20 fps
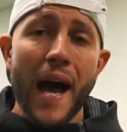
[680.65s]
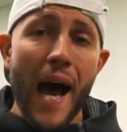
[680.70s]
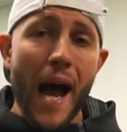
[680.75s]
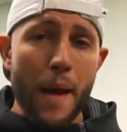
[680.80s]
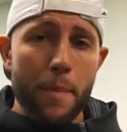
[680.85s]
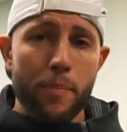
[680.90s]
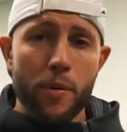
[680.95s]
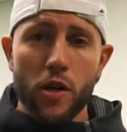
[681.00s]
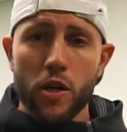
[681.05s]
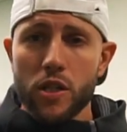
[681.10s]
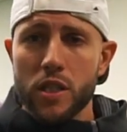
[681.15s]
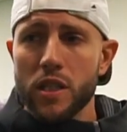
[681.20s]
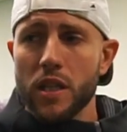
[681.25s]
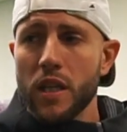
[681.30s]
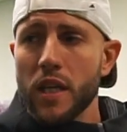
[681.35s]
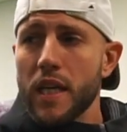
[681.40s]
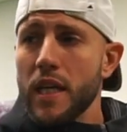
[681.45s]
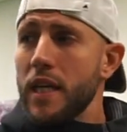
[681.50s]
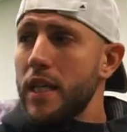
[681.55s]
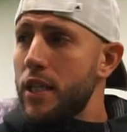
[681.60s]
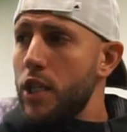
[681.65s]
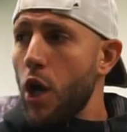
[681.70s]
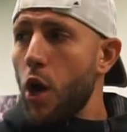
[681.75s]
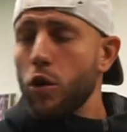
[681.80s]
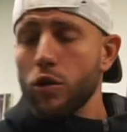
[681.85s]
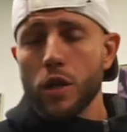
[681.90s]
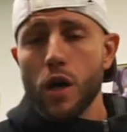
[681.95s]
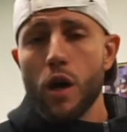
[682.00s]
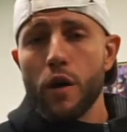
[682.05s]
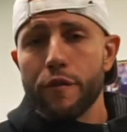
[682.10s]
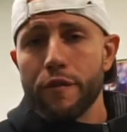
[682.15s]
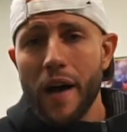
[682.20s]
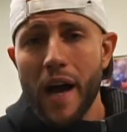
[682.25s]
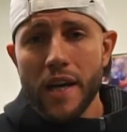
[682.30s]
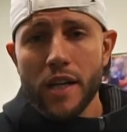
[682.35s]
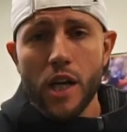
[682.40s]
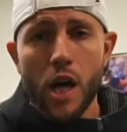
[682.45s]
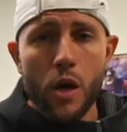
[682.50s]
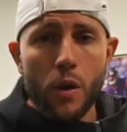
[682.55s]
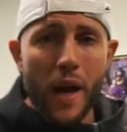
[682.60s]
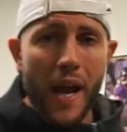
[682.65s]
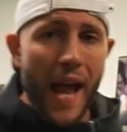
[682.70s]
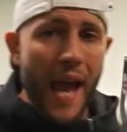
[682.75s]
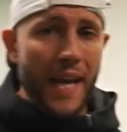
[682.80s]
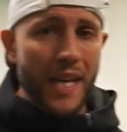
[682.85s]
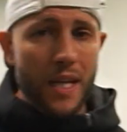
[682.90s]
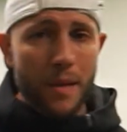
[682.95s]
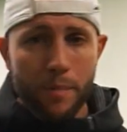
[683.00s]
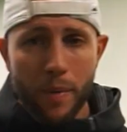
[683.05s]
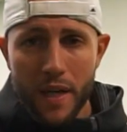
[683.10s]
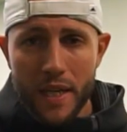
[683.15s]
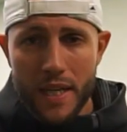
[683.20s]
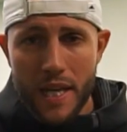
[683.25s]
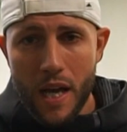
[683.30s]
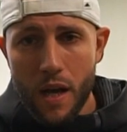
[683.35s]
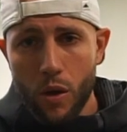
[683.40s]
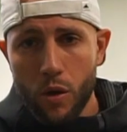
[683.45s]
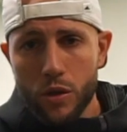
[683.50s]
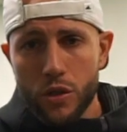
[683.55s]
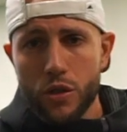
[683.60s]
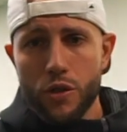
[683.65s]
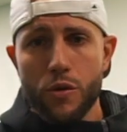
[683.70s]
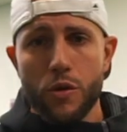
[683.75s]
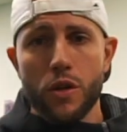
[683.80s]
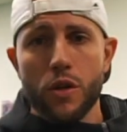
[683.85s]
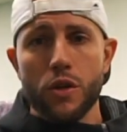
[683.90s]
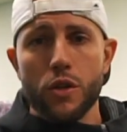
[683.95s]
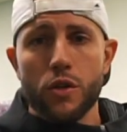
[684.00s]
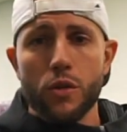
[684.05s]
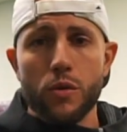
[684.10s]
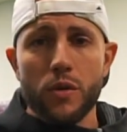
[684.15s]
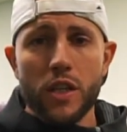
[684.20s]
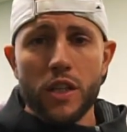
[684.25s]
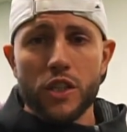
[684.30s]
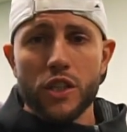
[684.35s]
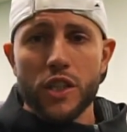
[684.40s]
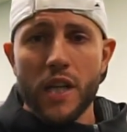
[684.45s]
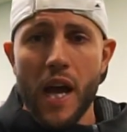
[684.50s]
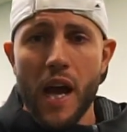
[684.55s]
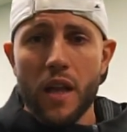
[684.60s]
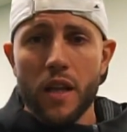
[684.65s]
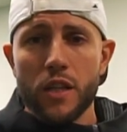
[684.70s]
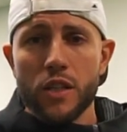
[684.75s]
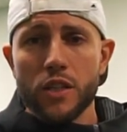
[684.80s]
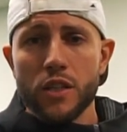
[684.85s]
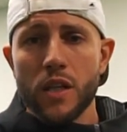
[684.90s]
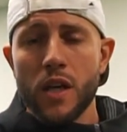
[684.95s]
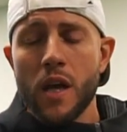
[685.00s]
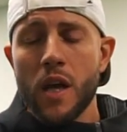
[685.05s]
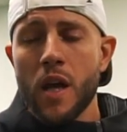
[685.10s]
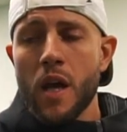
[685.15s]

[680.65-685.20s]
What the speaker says: I personally don't know if I know anybody else who can do this challenge.